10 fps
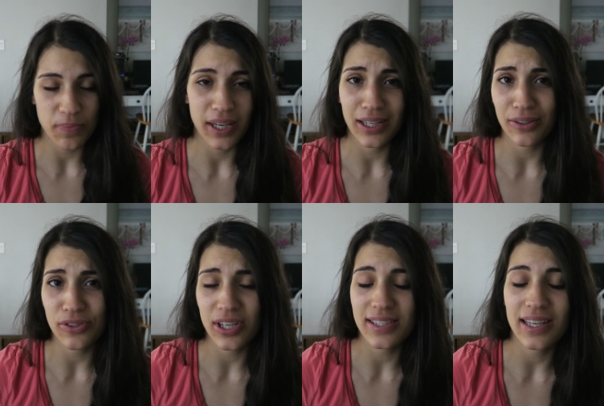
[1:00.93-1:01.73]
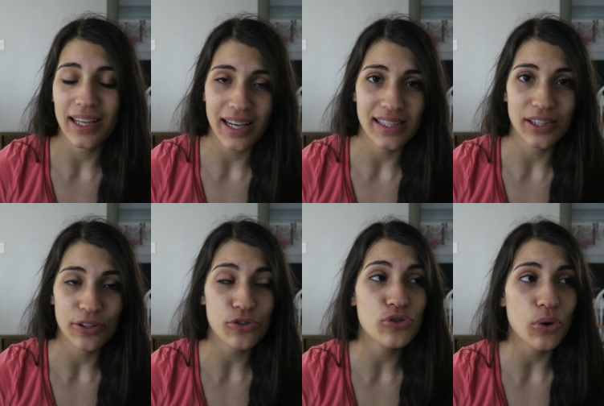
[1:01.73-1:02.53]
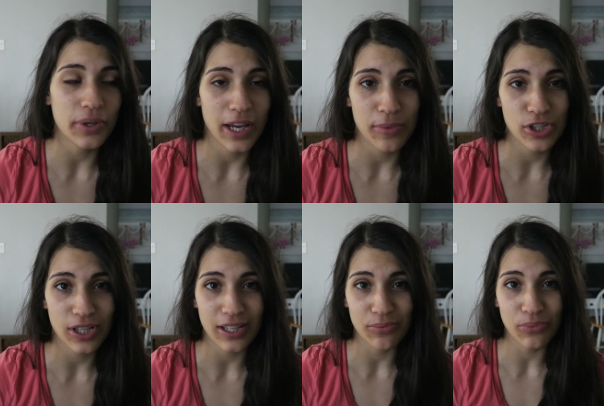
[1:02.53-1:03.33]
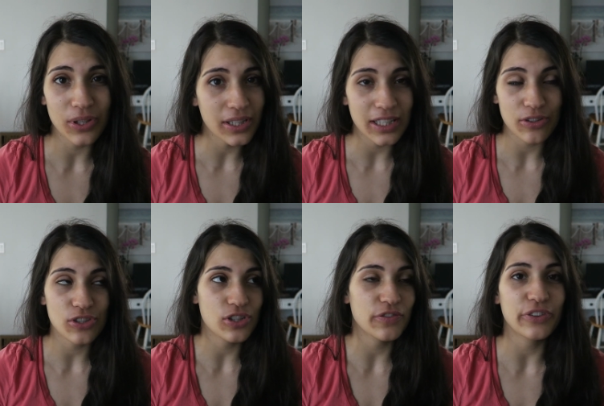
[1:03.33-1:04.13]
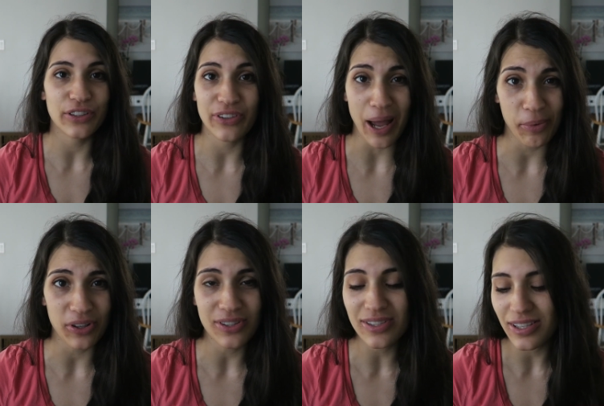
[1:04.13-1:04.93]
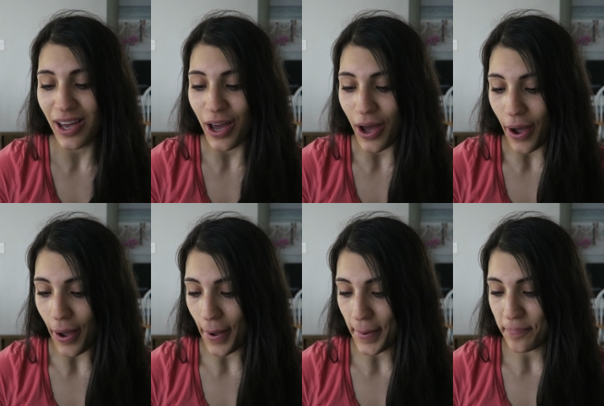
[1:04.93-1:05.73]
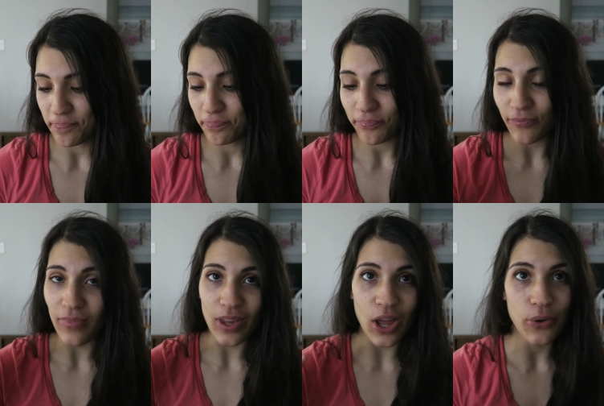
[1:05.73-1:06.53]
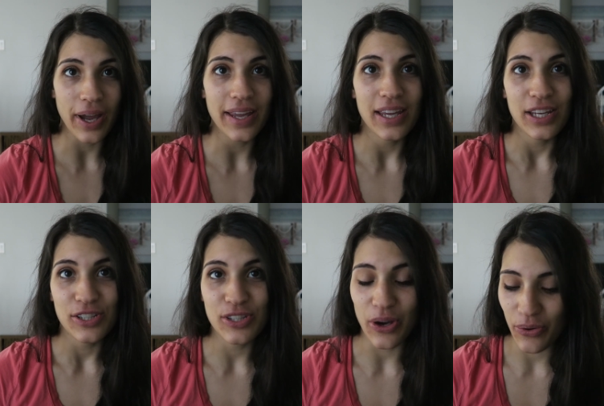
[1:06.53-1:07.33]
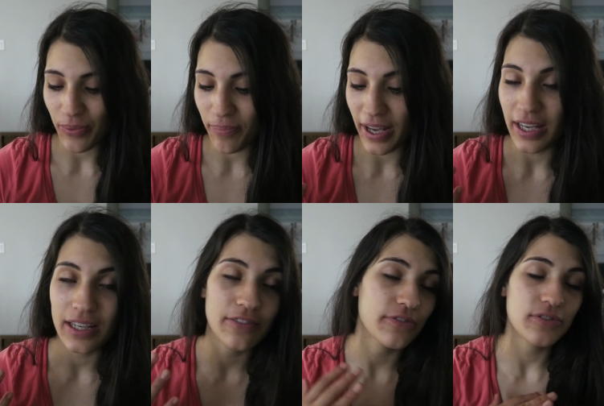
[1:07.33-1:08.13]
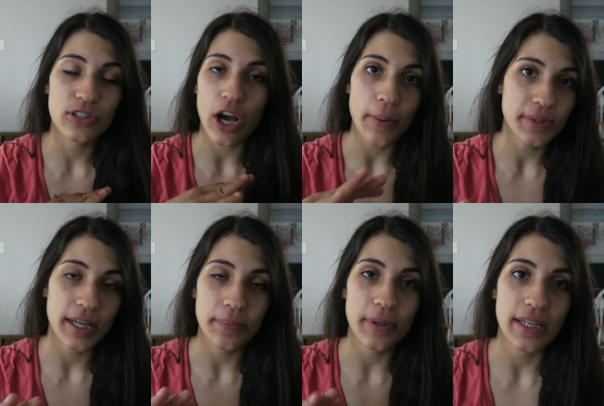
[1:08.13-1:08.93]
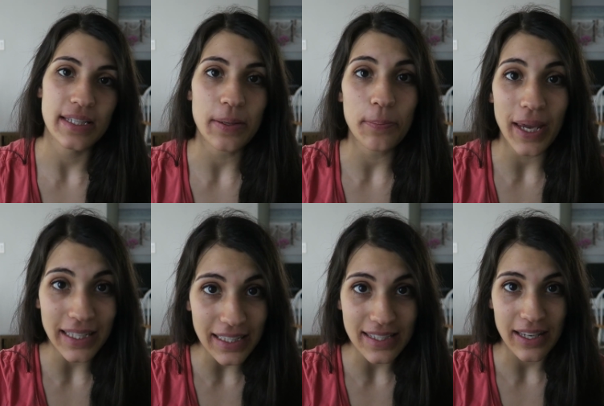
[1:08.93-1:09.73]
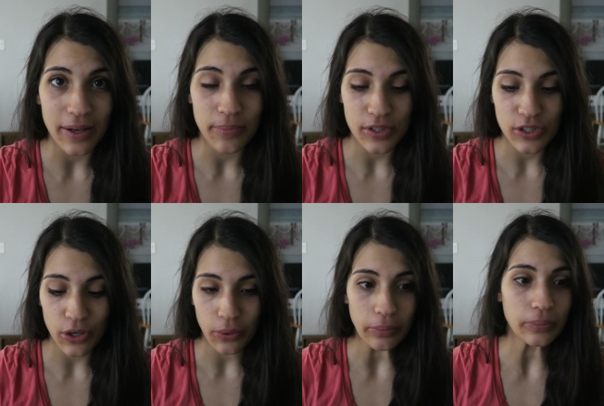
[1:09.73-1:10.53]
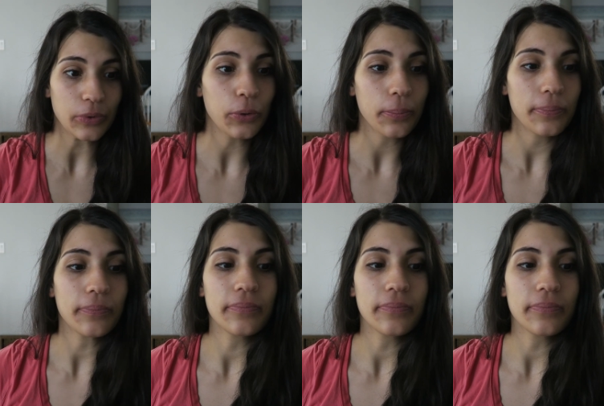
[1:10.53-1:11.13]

those painkillers, because they, like I said, they're so damaging and really, they're just full of chemicals. Um, okay, so my top tip is magnesium. So, oh,